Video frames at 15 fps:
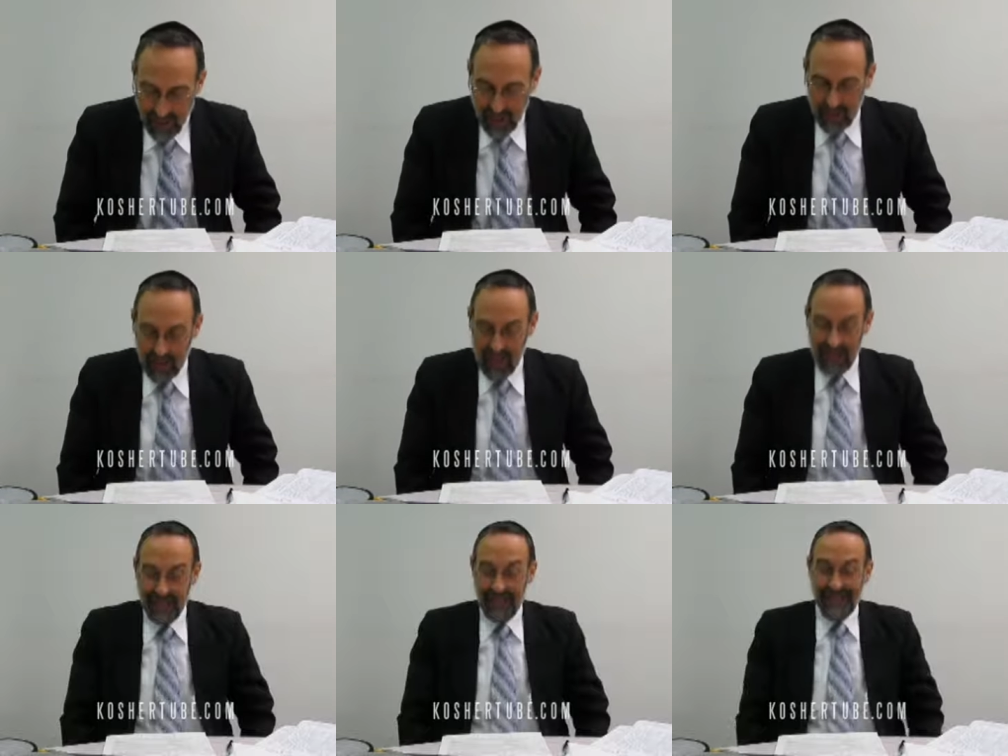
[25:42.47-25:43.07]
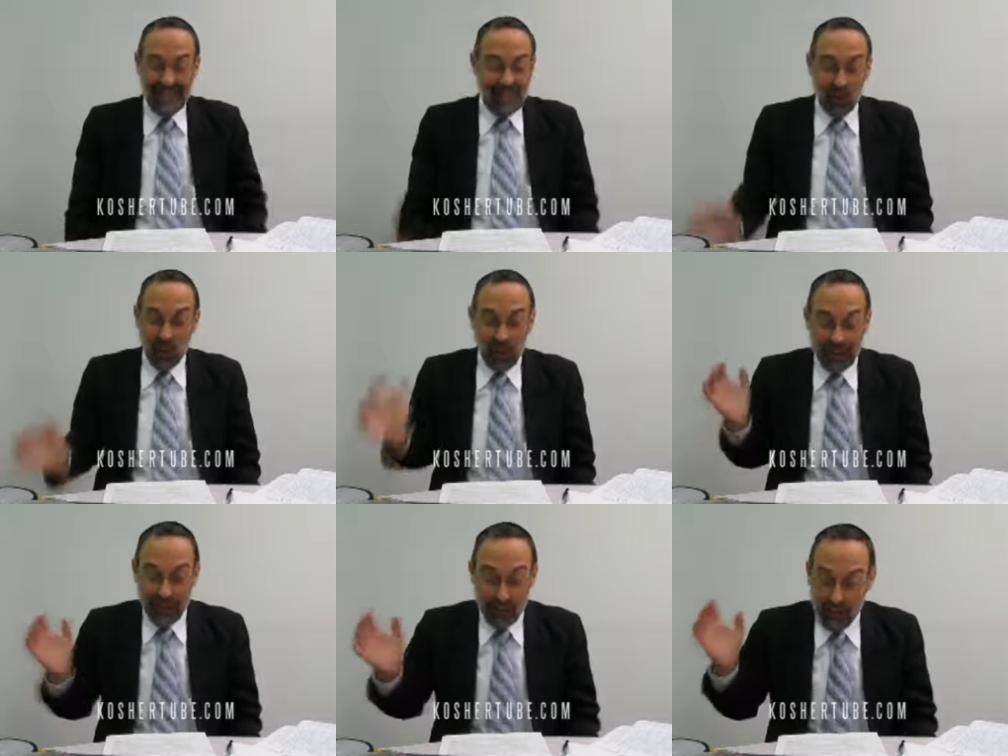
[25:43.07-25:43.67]
that, at least
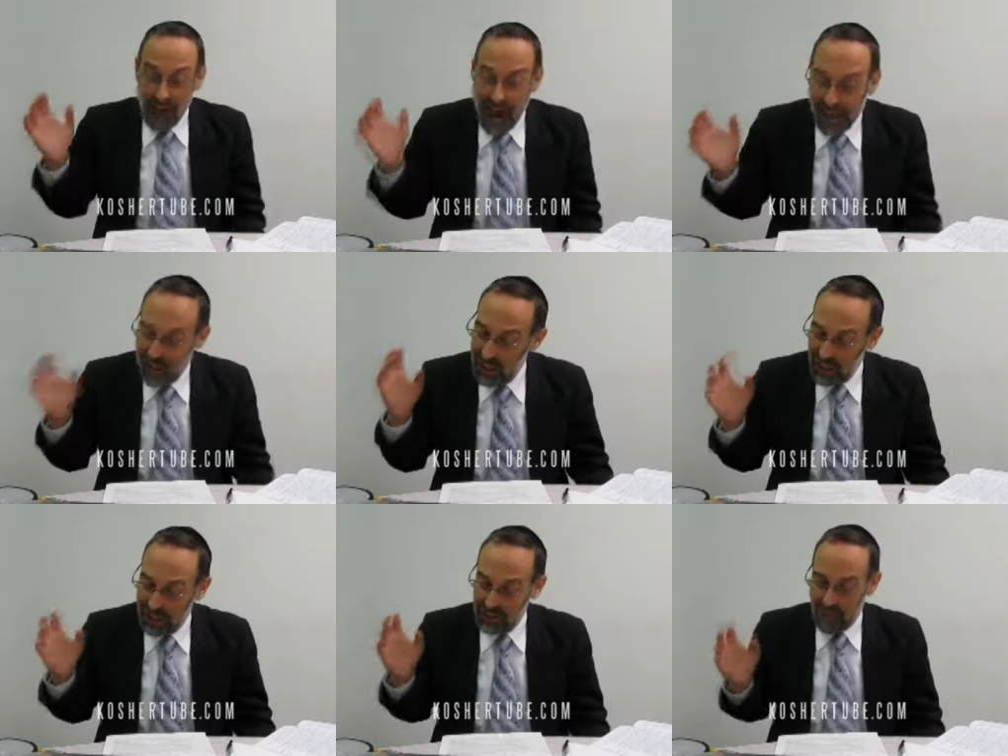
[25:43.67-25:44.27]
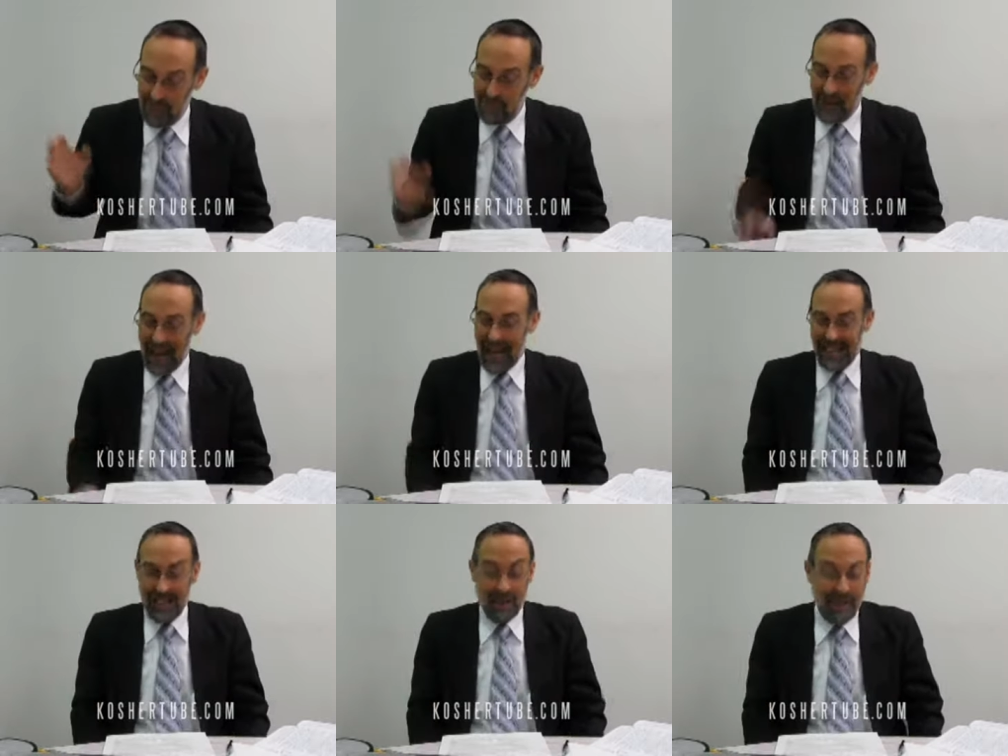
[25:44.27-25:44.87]
according to Rashi and the
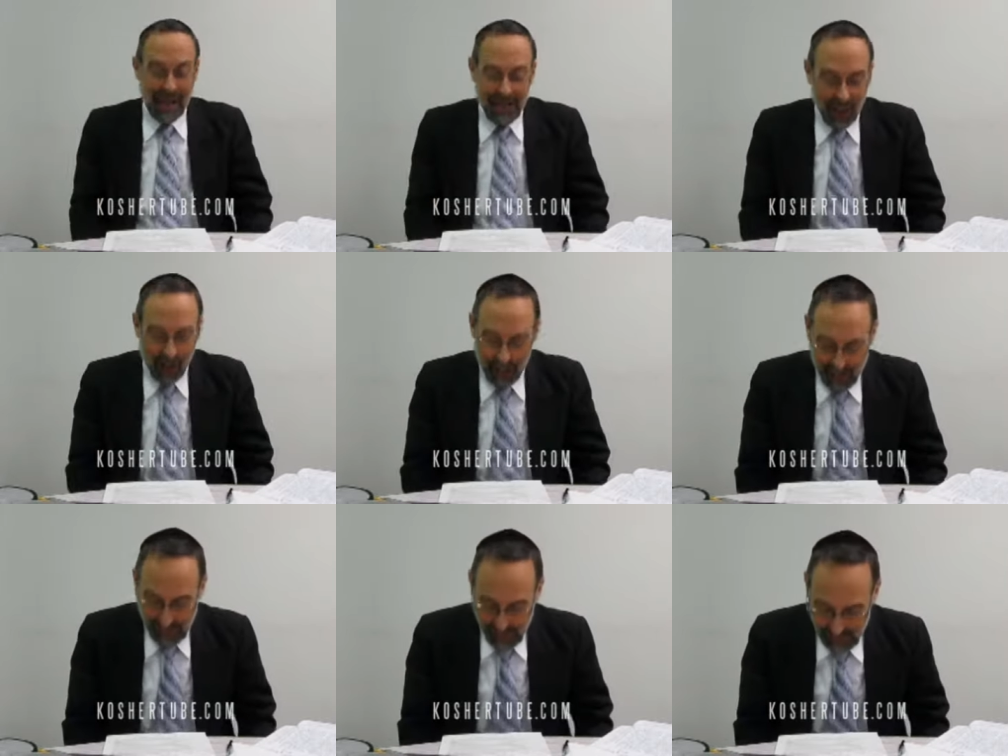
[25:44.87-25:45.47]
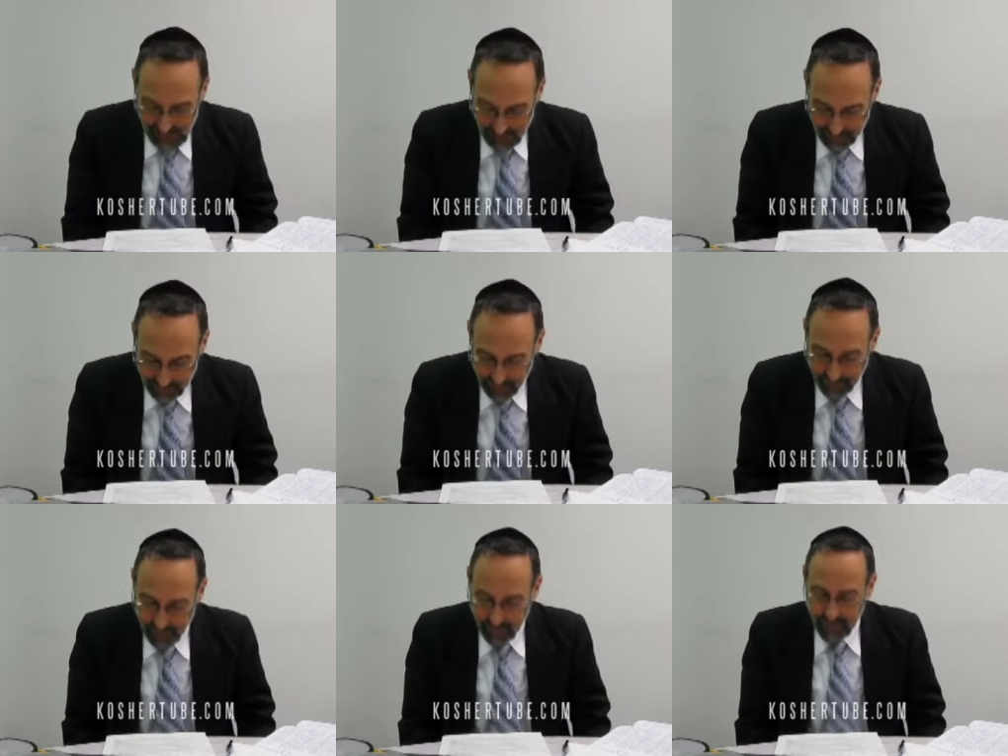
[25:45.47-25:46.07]
Ramban and many others,
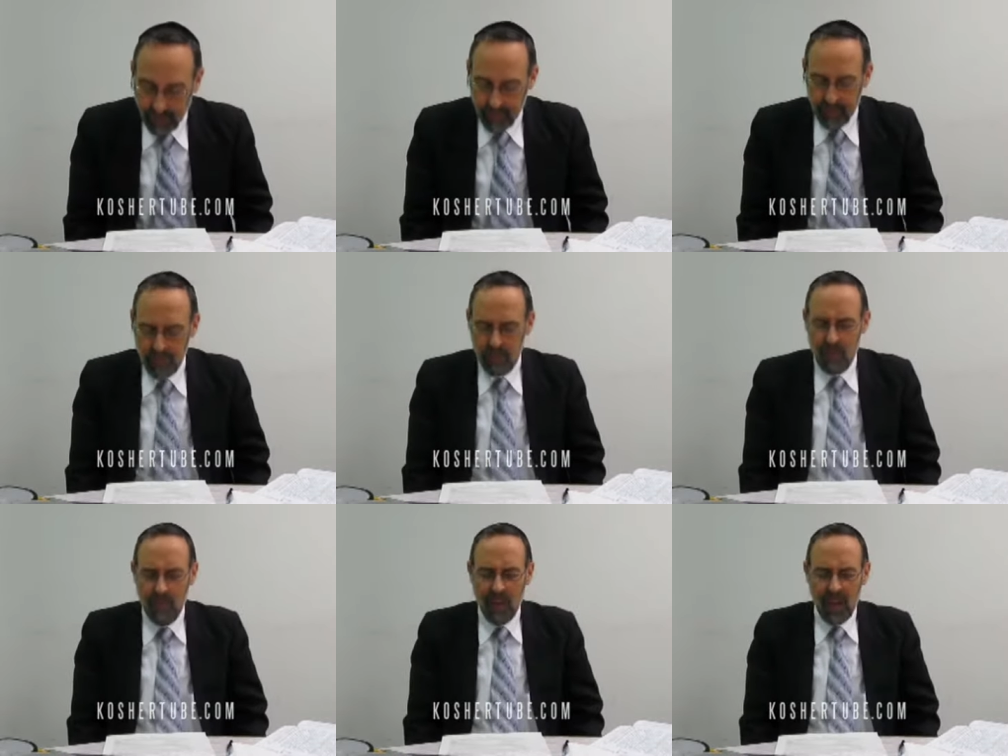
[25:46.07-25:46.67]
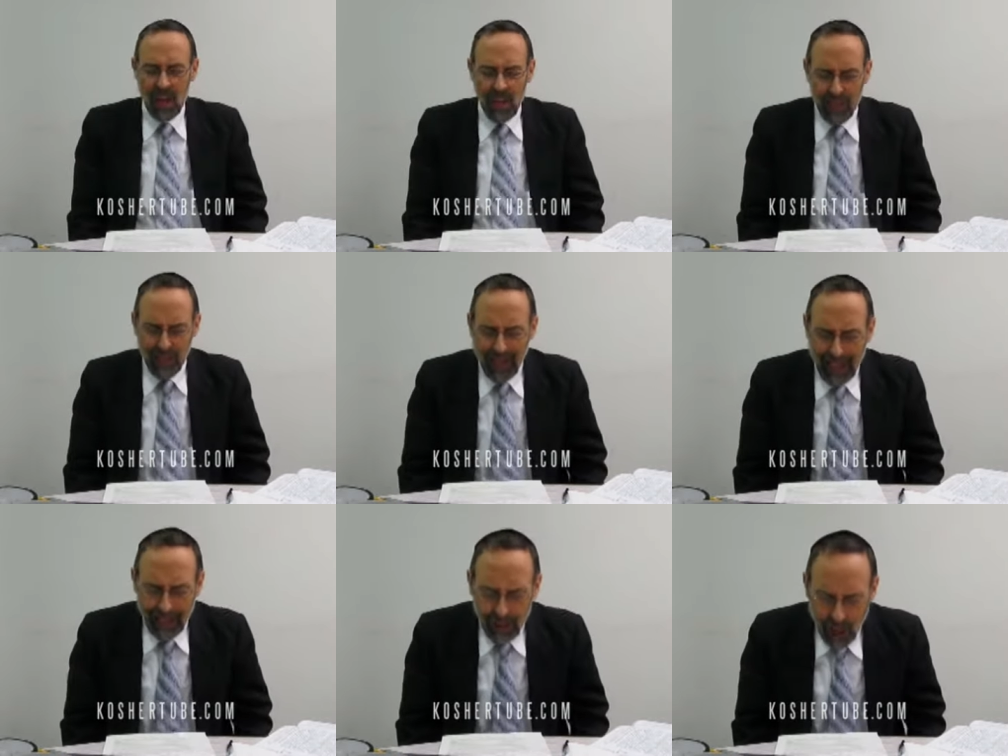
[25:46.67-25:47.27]
the
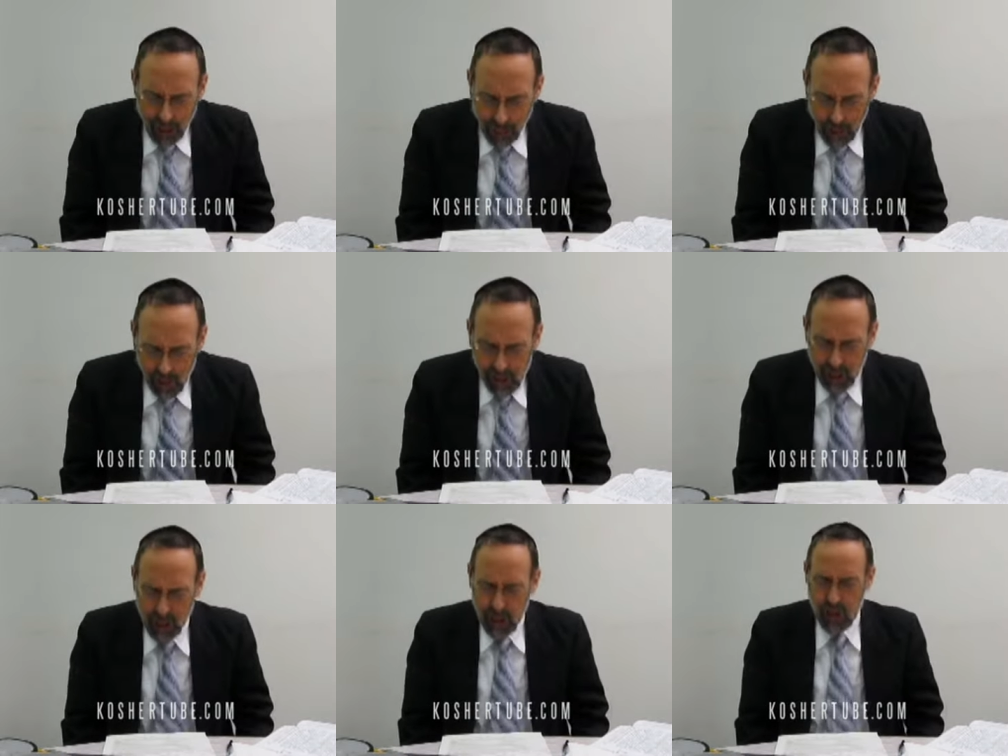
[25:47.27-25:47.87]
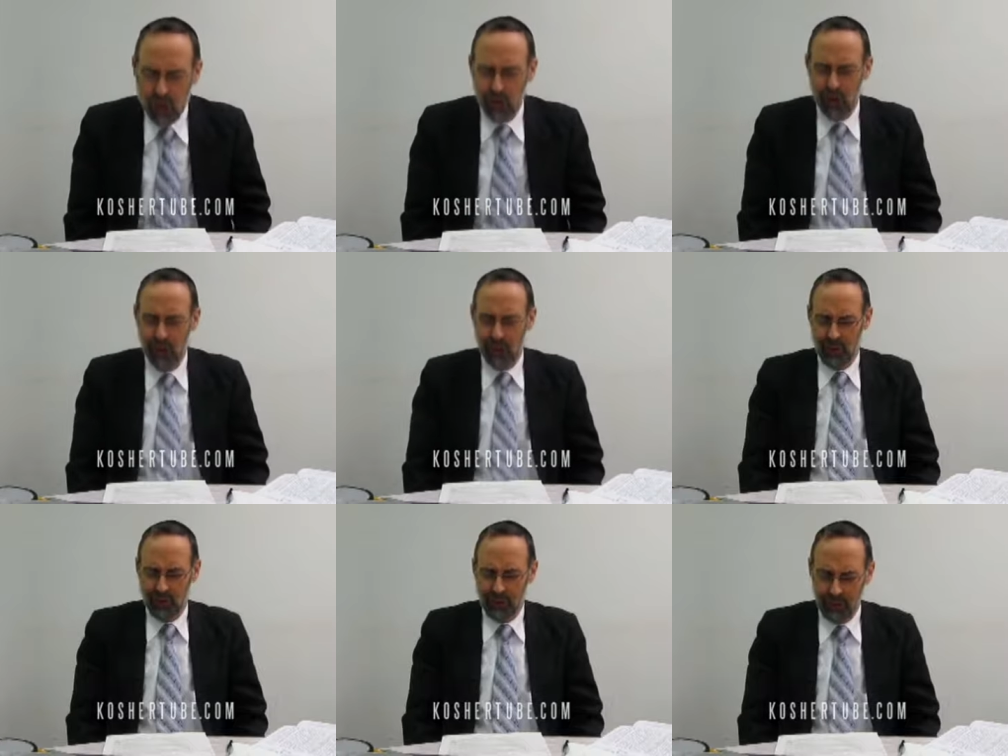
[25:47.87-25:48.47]
Chalomos are
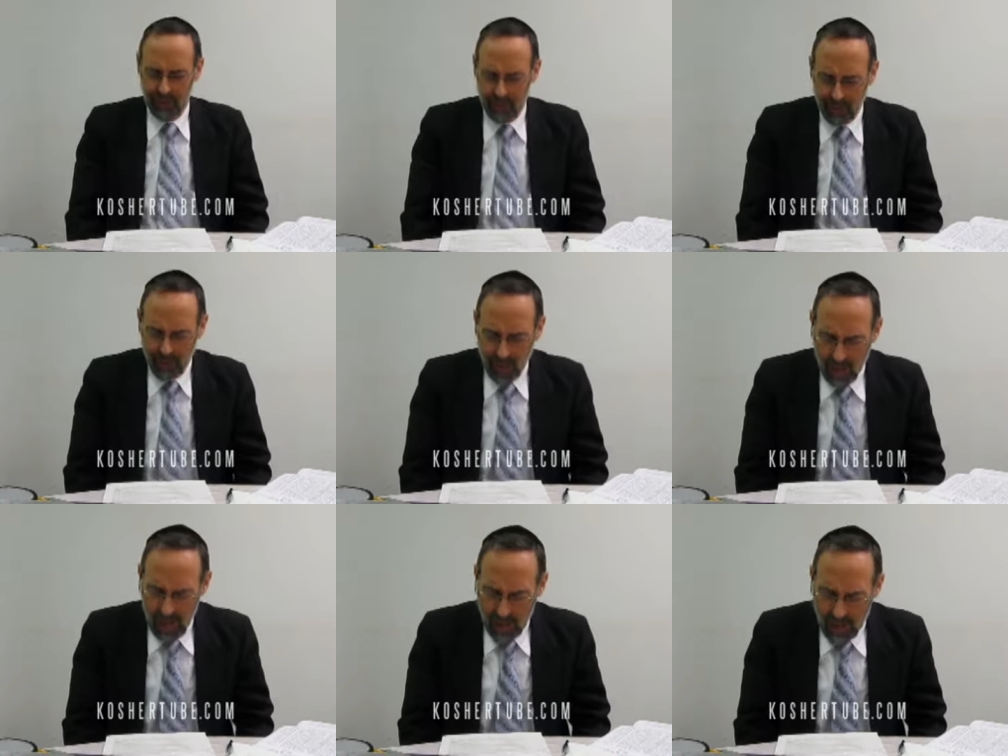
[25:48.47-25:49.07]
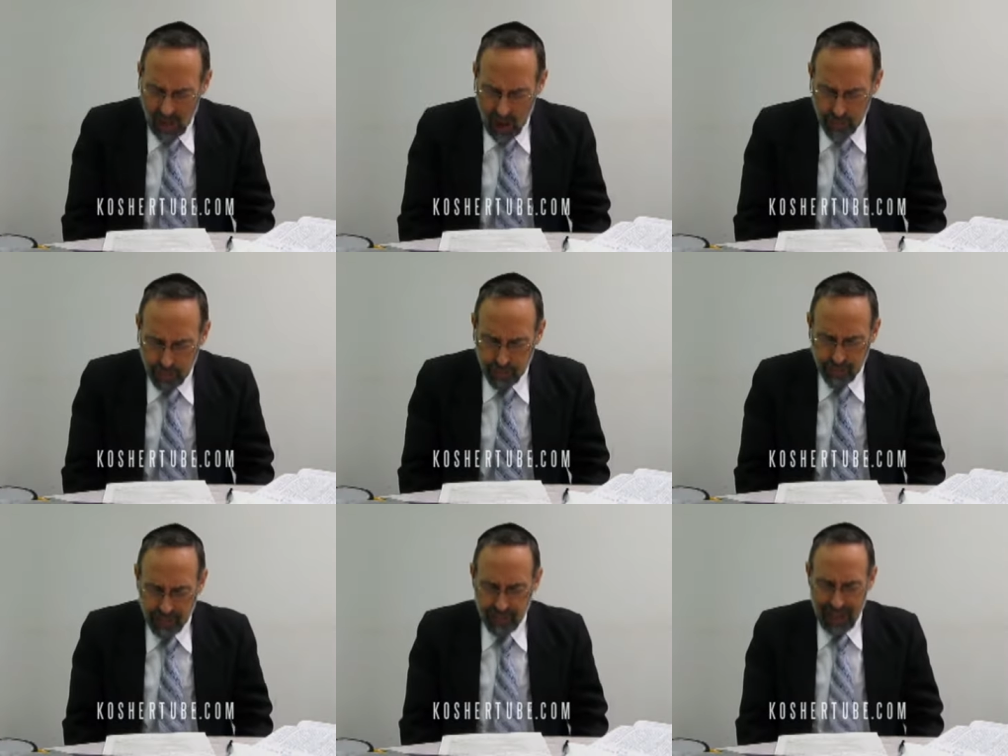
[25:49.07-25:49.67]
true, they are
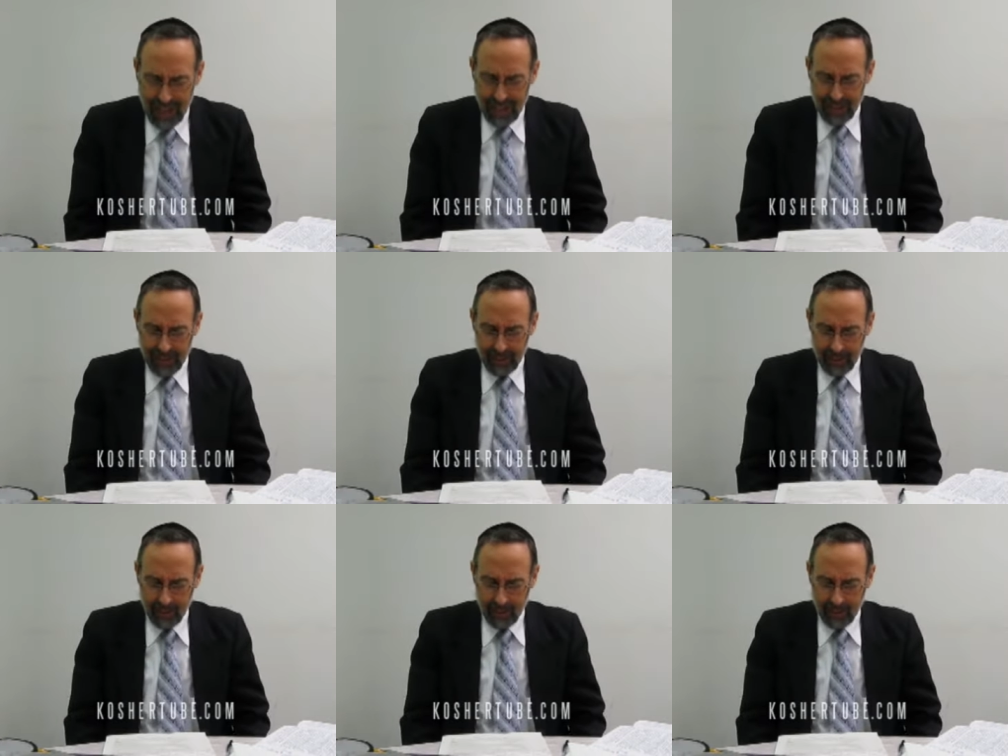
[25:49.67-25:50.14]
prophetic.